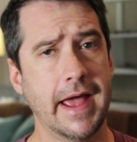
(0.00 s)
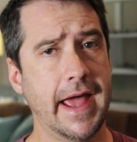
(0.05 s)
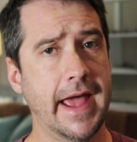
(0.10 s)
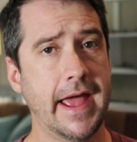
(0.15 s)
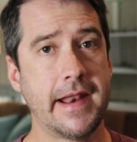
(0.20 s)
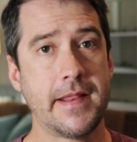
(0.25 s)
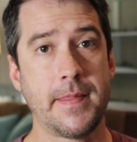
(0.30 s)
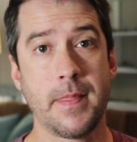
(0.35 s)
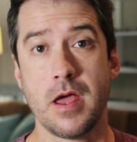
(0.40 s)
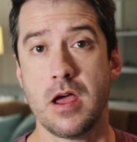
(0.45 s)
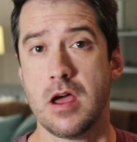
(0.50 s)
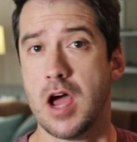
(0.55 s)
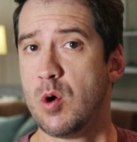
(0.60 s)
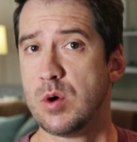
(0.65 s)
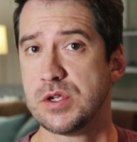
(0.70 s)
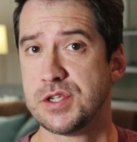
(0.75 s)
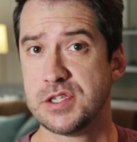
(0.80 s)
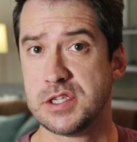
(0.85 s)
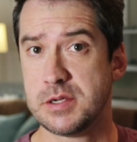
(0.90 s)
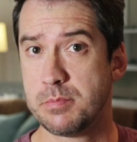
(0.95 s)
and I
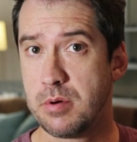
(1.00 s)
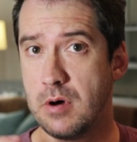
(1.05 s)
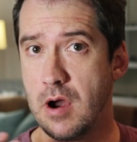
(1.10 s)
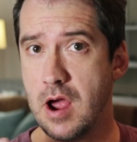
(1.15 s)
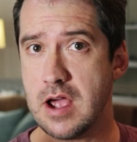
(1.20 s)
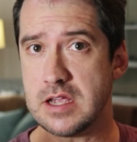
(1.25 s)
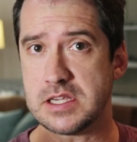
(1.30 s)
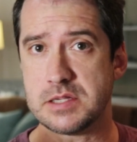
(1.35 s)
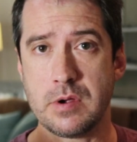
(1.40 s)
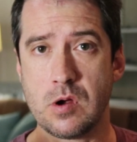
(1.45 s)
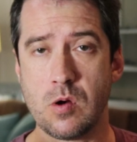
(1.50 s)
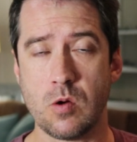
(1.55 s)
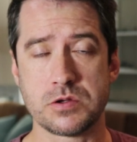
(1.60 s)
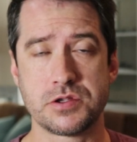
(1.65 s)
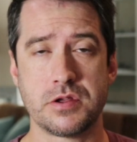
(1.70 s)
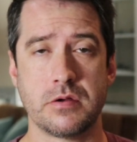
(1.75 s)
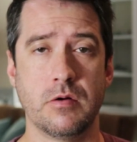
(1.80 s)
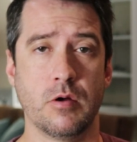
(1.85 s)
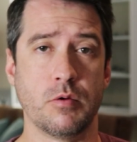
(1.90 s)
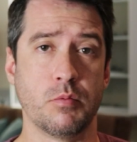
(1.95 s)
wasn't surprised
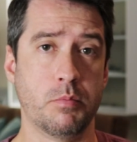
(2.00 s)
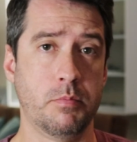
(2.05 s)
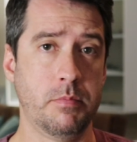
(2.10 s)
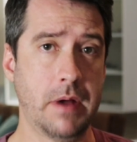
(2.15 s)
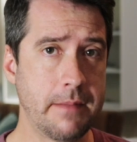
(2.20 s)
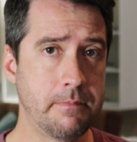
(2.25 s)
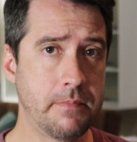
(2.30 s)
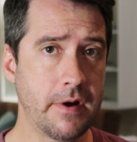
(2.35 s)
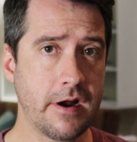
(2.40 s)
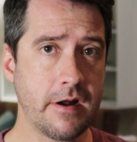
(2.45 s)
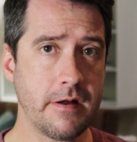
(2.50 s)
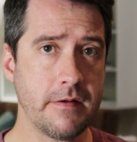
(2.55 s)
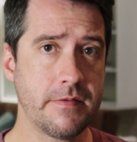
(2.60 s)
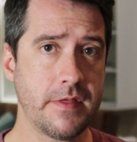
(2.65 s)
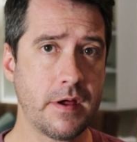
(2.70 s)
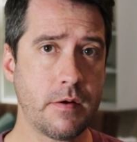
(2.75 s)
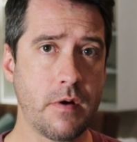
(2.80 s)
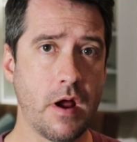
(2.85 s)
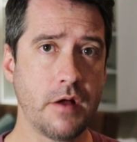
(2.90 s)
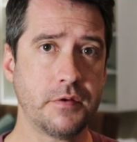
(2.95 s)
because on paper
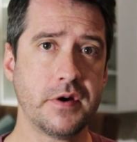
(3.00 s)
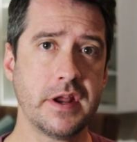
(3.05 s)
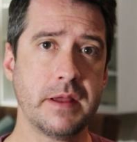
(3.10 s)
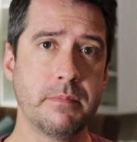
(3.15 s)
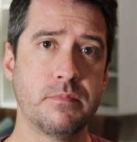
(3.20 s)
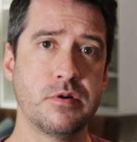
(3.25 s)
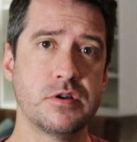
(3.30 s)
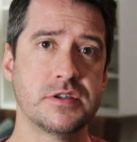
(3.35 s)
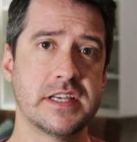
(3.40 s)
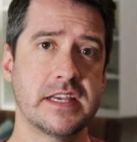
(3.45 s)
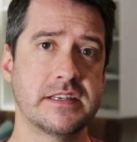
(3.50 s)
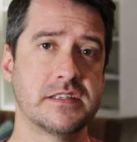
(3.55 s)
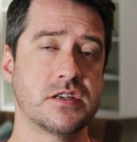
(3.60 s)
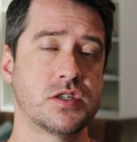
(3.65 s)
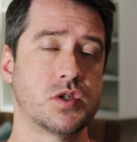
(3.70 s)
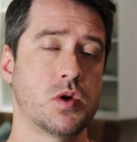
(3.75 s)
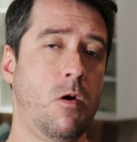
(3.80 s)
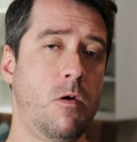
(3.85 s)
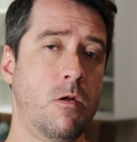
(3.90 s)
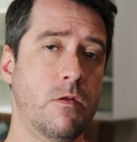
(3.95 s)
the Rotary
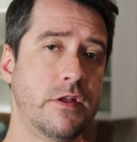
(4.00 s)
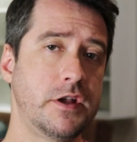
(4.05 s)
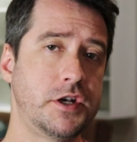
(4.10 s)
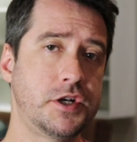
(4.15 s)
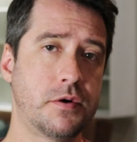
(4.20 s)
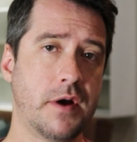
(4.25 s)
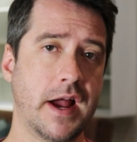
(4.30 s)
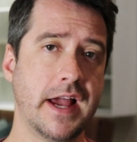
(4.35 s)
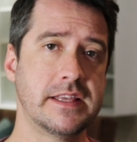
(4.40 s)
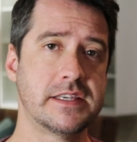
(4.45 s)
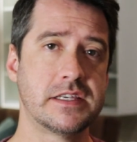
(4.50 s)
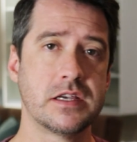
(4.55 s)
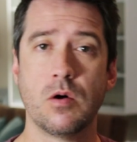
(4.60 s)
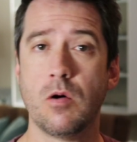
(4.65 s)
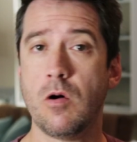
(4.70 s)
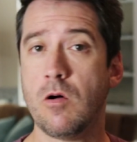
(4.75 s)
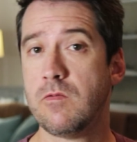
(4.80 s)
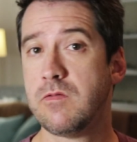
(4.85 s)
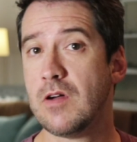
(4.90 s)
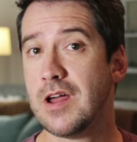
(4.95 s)
possesses all the traits
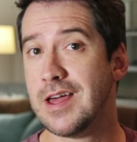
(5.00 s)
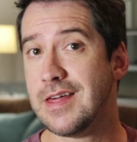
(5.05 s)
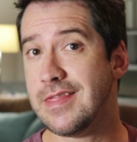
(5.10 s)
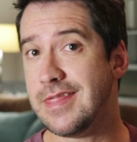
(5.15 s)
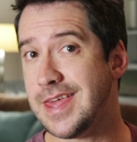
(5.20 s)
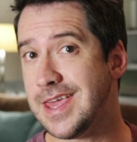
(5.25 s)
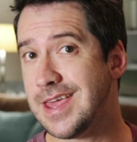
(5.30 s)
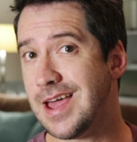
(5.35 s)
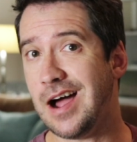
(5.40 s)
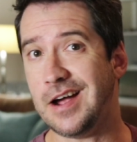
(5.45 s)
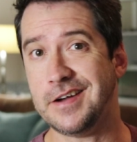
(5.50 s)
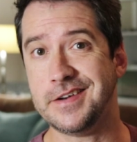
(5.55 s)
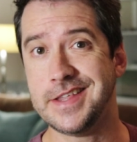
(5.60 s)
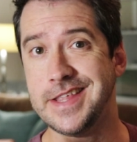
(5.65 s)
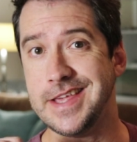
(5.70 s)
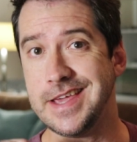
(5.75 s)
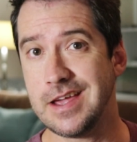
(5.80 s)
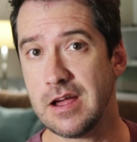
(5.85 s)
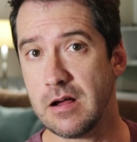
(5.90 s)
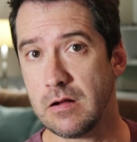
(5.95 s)
of the
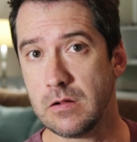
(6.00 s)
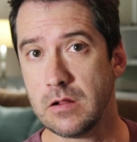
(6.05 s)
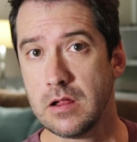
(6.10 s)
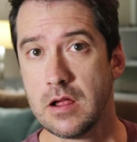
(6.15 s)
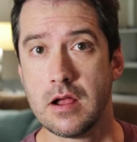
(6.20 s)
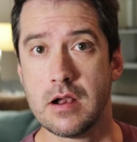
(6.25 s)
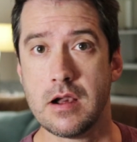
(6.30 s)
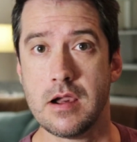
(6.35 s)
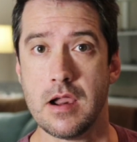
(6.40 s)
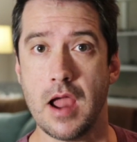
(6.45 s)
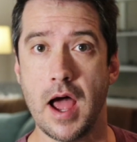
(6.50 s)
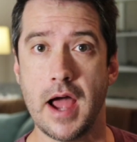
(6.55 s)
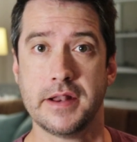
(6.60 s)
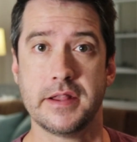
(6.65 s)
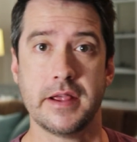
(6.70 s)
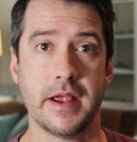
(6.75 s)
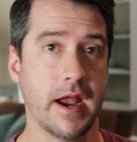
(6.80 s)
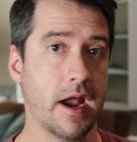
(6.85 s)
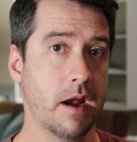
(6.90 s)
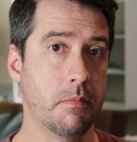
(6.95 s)
ideal
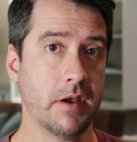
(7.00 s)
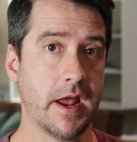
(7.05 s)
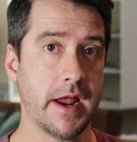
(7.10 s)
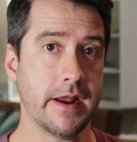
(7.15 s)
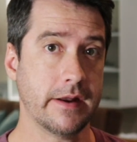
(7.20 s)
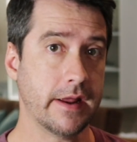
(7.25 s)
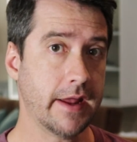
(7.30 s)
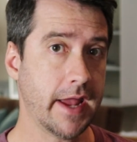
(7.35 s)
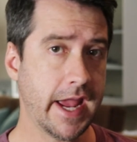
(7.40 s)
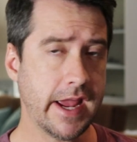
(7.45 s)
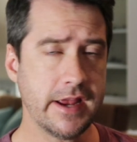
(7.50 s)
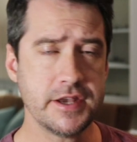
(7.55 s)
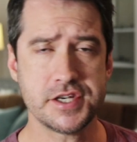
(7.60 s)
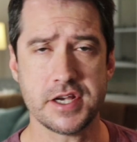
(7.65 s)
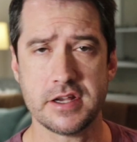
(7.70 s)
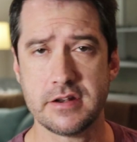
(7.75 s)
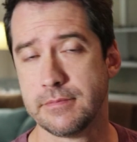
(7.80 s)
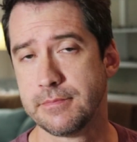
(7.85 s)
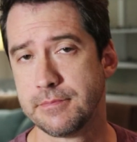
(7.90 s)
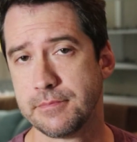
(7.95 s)
light airplane
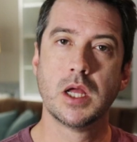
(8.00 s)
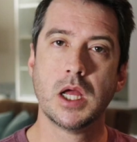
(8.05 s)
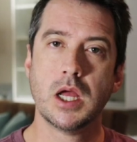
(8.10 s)
engine.